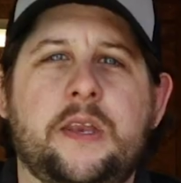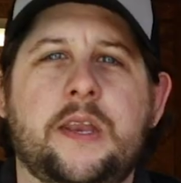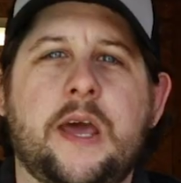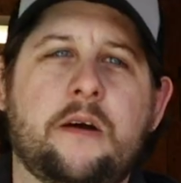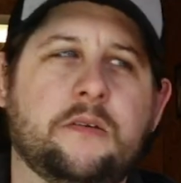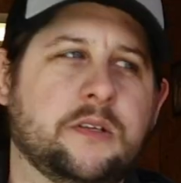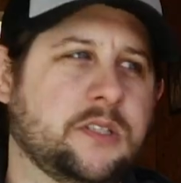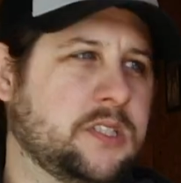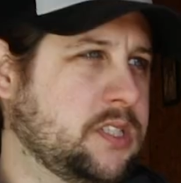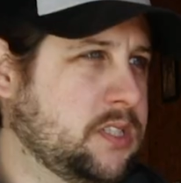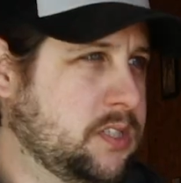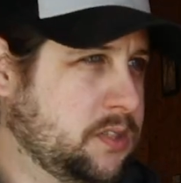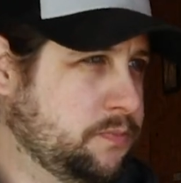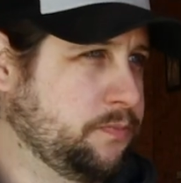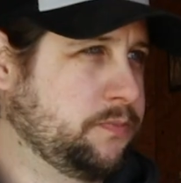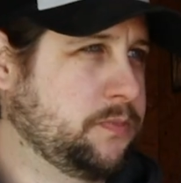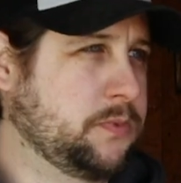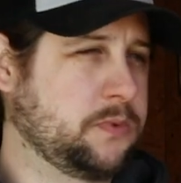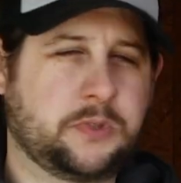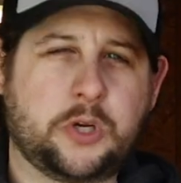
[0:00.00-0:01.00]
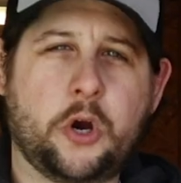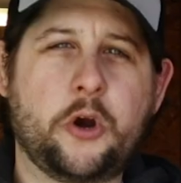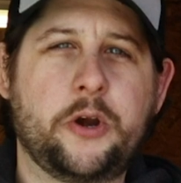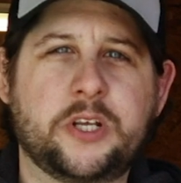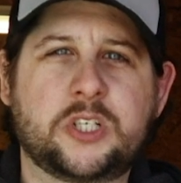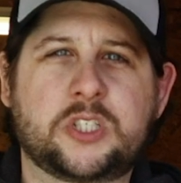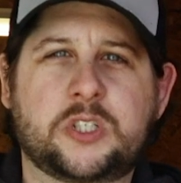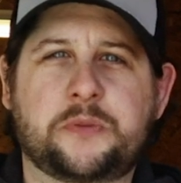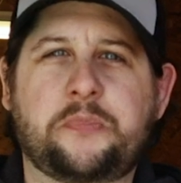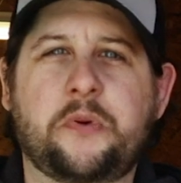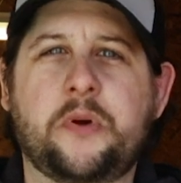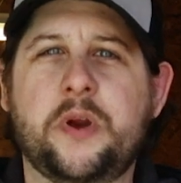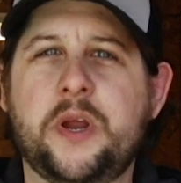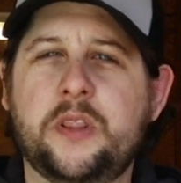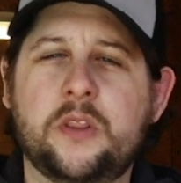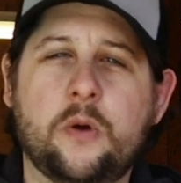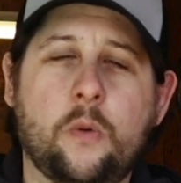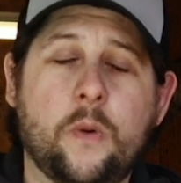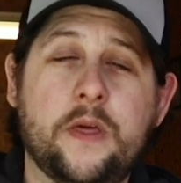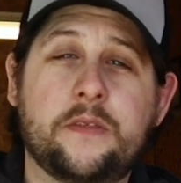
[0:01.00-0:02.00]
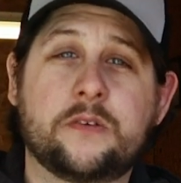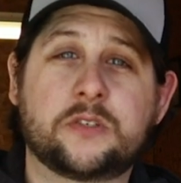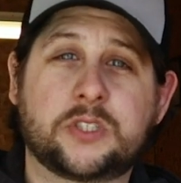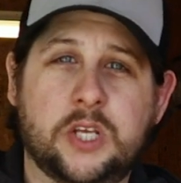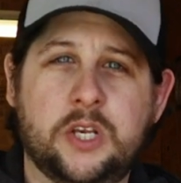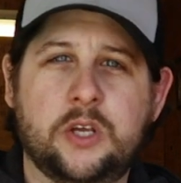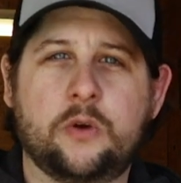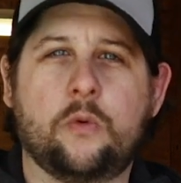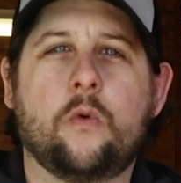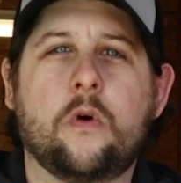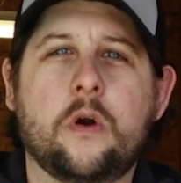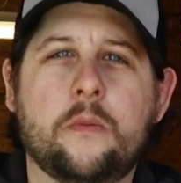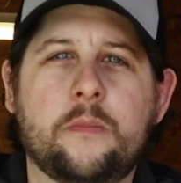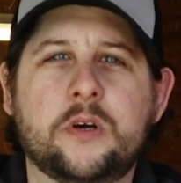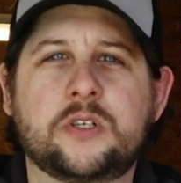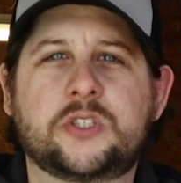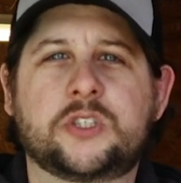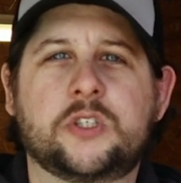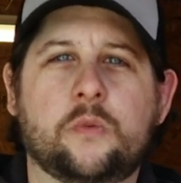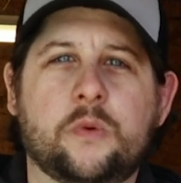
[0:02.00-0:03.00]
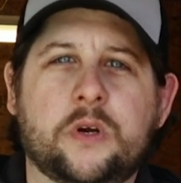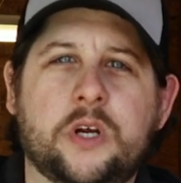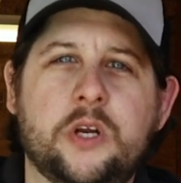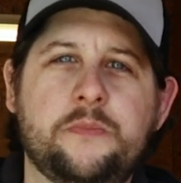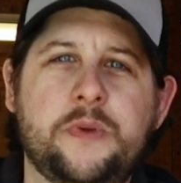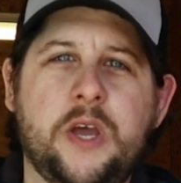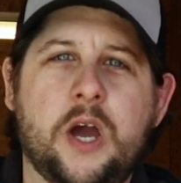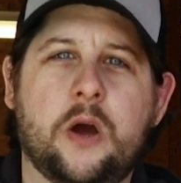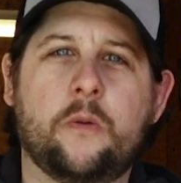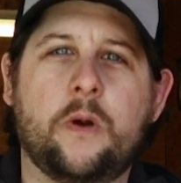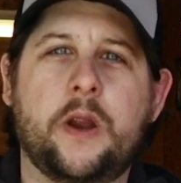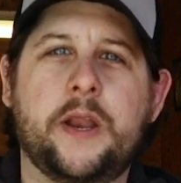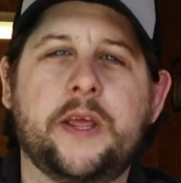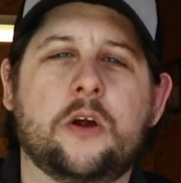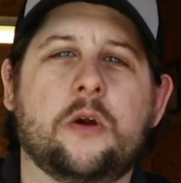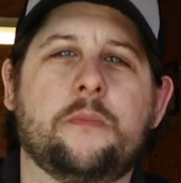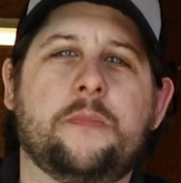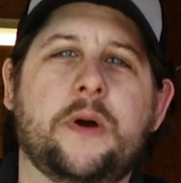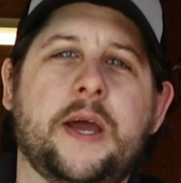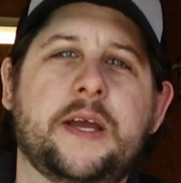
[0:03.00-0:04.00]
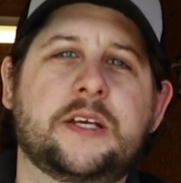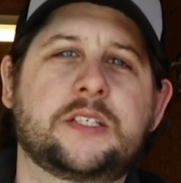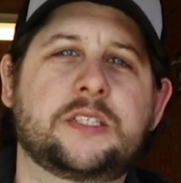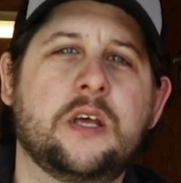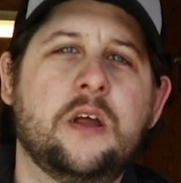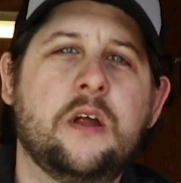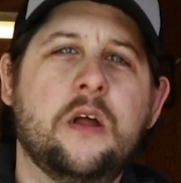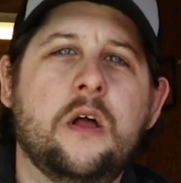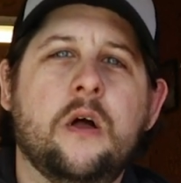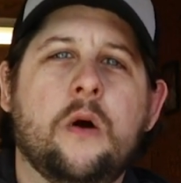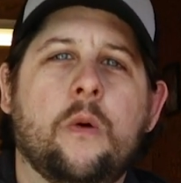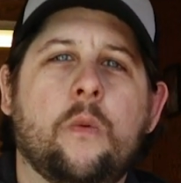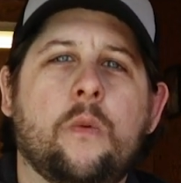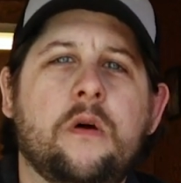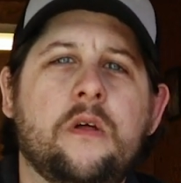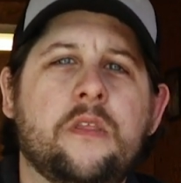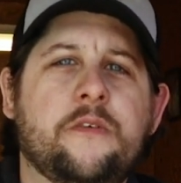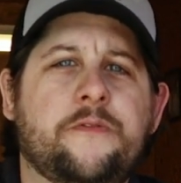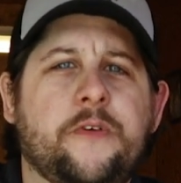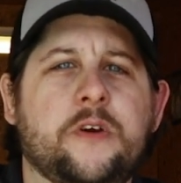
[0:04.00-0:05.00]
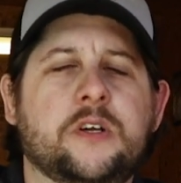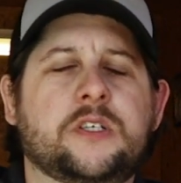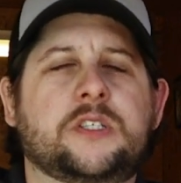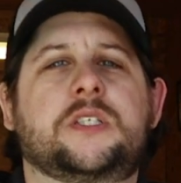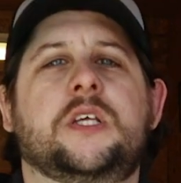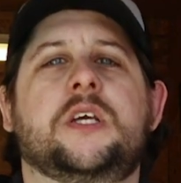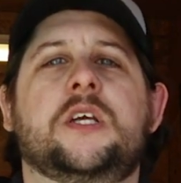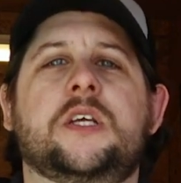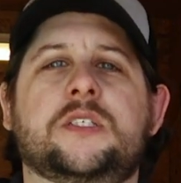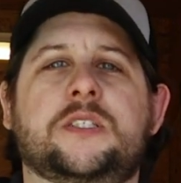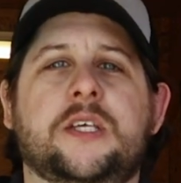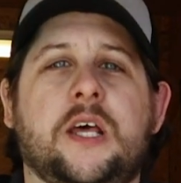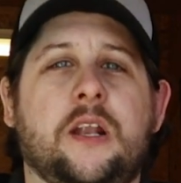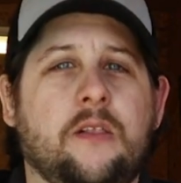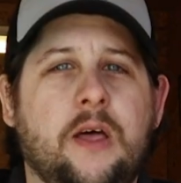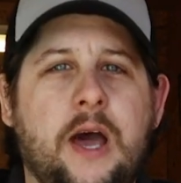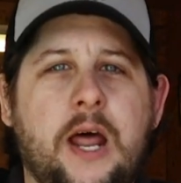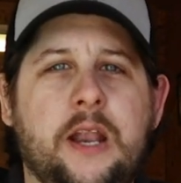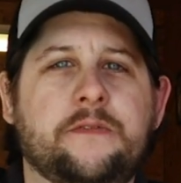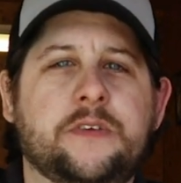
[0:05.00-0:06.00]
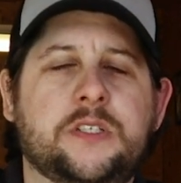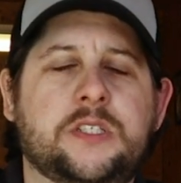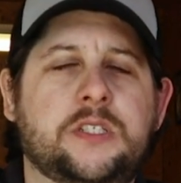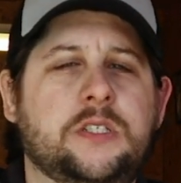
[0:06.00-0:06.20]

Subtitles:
Now it's turning spring, the weather's getting warmer, so we're going to be out riding our bikes. One of the first things that a lot of us